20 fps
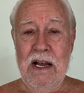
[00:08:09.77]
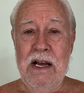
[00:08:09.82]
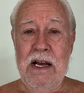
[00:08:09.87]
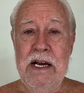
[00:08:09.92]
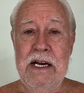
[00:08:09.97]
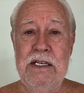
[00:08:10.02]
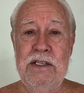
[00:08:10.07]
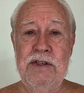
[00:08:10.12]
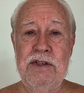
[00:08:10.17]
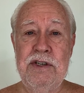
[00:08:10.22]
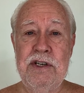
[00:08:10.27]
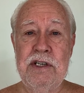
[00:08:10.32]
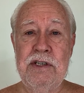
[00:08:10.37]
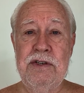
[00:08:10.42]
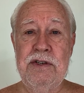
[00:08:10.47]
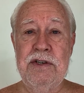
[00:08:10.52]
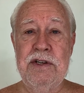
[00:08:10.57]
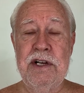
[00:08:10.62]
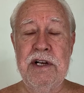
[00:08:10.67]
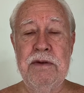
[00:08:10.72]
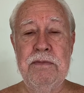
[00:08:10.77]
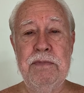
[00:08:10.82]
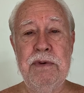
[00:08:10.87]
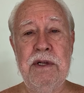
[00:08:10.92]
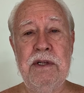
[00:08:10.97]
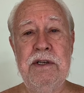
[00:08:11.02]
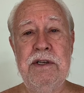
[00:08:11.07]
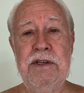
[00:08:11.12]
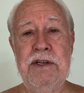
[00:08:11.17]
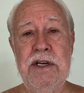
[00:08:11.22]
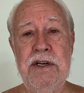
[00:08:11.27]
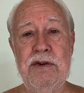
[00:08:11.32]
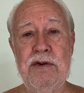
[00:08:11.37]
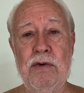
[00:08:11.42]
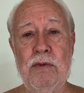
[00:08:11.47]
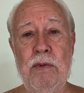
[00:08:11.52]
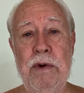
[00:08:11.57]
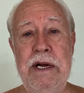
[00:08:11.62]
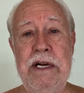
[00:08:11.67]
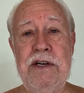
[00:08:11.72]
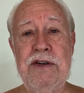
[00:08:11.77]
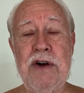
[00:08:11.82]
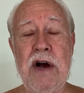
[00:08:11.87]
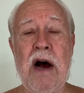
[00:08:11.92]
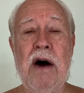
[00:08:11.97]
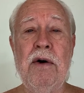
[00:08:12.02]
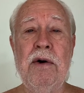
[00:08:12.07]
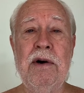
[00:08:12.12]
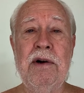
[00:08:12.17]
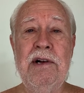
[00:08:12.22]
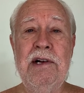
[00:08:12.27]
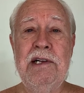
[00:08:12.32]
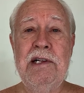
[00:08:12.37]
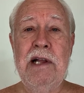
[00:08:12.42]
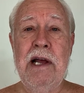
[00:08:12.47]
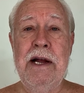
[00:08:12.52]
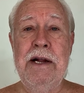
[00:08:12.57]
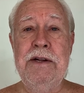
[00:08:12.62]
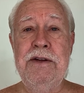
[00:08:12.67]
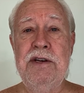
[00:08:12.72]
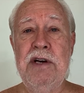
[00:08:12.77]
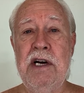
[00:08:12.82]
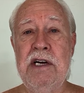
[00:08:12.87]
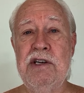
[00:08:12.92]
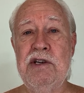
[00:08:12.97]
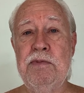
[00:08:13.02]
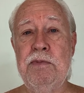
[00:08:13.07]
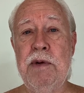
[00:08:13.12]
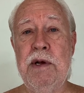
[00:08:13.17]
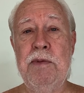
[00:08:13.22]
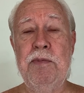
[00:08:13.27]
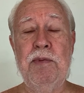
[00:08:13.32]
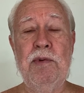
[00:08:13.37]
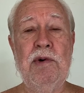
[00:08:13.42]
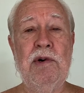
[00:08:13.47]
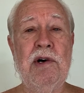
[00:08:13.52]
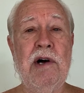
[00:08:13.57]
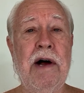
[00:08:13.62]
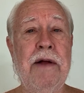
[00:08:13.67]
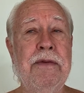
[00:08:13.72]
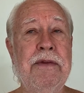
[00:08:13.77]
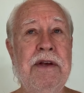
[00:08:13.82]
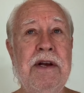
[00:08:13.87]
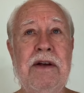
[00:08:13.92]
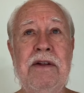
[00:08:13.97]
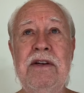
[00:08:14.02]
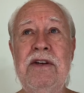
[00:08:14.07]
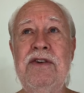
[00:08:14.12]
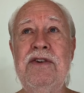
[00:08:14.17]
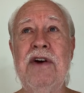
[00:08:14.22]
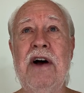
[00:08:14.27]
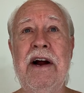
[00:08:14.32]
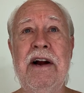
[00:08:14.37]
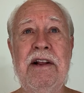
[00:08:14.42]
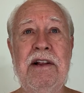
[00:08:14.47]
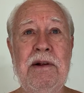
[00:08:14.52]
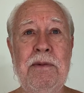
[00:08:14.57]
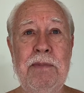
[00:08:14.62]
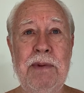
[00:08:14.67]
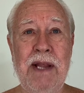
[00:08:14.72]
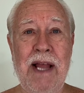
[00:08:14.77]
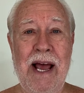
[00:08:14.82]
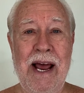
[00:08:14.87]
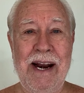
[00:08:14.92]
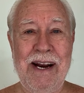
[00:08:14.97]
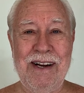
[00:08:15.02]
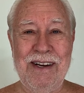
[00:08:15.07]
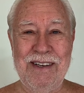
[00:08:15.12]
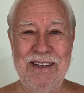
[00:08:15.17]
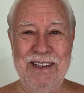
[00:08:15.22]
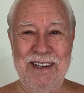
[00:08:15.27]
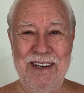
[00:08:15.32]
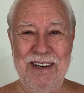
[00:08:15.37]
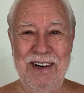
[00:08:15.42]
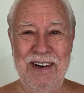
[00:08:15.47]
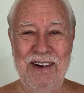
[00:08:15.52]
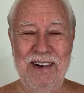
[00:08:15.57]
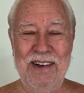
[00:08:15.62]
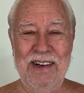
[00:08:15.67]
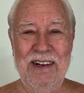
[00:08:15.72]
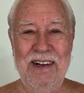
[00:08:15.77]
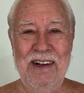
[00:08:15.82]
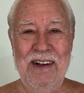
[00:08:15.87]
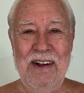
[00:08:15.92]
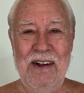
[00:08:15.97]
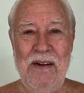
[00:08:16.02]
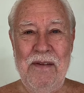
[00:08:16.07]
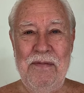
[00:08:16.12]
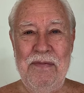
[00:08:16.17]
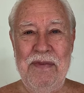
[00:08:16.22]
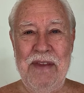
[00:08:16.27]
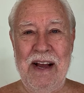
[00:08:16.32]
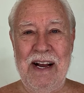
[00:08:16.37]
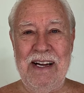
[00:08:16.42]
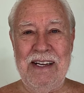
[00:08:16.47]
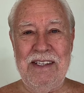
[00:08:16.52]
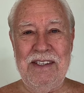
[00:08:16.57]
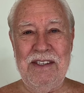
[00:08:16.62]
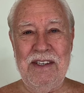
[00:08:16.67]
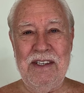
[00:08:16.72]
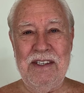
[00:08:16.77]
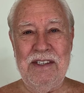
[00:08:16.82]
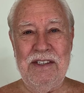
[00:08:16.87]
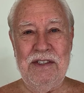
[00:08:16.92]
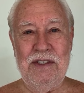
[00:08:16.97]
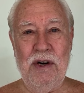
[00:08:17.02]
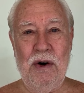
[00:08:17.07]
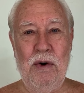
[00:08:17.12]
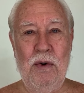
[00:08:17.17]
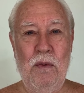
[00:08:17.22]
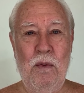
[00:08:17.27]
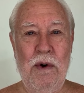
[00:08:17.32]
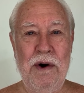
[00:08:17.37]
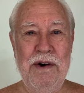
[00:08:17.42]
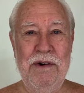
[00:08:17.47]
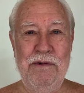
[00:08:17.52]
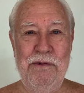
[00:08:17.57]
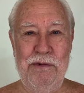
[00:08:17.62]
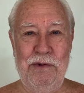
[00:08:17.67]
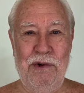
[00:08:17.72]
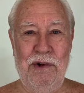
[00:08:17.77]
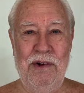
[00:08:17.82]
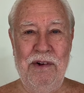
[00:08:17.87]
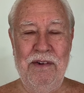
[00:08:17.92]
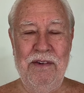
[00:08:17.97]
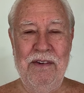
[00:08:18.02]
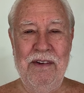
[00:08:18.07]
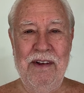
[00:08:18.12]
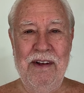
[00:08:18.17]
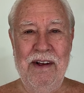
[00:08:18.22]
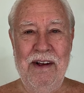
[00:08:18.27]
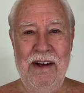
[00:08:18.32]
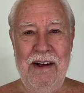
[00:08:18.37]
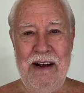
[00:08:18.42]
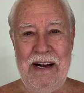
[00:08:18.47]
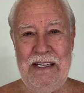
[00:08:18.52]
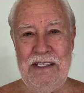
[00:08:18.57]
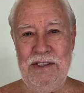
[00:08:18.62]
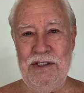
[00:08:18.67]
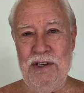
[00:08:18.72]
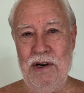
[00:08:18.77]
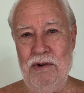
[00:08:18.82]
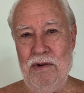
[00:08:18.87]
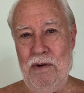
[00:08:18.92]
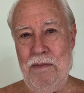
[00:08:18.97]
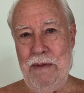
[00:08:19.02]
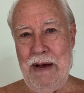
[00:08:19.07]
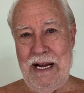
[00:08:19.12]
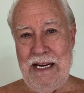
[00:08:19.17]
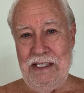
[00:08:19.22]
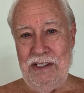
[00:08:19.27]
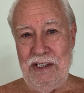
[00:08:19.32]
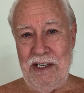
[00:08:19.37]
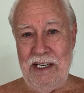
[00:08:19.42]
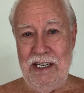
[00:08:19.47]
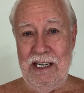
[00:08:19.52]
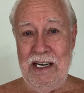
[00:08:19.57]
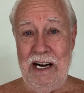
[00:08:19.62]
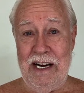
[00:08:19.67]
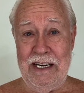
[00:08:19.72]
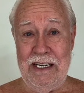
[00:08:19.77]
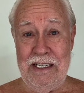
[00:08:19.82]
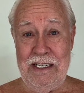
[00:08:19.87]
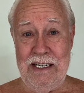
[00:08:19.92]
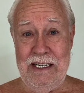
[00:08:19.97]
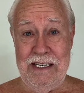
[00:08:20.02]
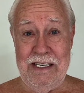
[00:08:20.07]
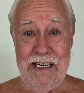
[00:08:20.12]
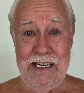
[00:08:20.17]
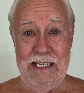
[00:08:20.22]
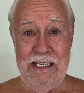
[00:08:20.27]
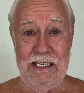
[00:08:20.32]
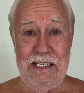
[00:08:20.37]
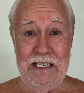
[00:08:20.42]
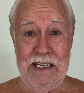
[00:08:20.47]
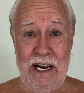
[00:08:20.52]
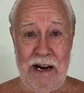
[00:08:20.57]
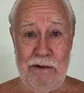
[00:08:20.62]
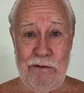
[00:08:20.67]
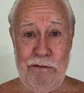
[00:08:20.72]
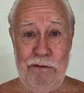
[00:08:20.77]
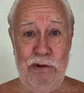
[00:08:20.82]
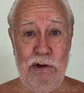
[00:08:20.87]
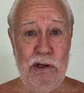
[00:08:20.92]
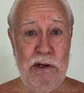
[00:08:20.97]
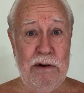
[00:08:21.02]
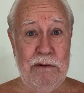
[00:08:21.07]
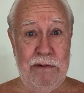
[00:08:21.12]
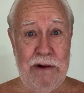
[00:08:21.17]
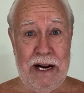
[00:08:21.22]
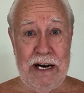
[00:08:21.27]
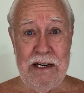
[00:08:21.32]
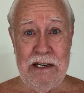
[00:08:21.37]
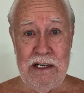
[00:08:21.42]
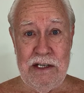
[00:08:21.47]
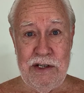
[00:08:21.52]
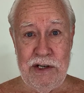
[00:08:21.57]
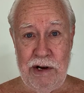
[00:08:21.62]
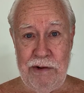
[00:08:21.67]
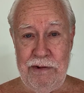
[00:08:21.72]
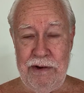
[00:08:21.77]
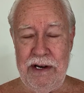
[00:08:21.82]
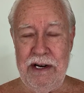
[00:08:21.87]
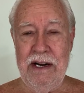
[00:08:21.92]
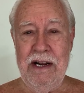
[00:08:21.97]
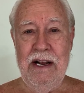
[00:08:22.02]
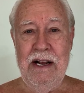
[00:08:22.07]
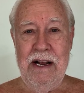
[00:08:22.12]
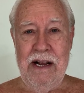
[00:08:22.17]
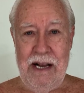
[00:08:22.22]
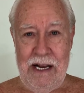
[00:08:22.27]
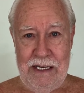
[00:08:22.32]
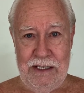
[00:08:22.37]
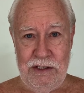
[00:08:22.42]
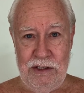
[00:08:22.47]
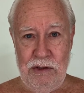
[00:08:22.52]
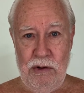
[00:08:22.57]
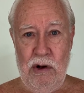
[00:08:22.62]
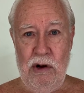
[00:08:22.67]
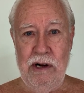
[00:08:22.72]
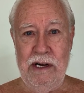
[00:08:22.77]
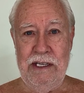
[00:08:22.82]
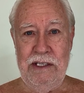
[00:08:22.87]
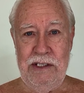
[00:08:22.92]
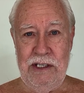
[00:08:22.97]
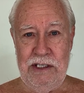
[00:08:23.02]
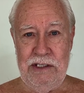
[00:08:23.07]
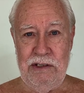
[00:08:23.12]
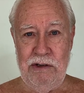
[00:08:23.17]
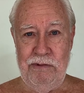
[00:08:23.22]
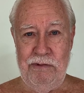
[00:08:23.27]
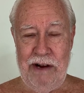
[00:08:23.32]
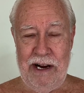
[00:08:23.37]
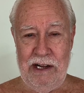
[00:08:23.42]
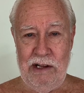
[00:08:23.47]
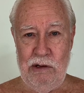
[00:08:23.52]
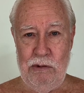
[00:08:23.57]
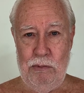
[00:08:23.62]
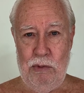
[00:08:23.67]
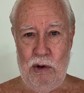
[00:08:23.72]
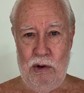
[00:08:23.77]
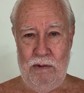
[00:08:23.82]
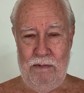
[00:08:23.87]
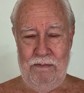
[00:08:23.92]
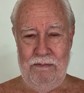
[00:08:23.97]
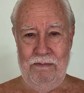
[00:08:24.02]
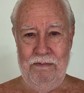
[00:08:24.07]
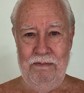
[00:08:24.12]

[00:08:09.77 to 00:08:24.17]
It's just the ability to reach out and touch people on the other side of the planet, you know. That's so wonderful and so amazing. And I intend to take full advantage of it as long as it's available.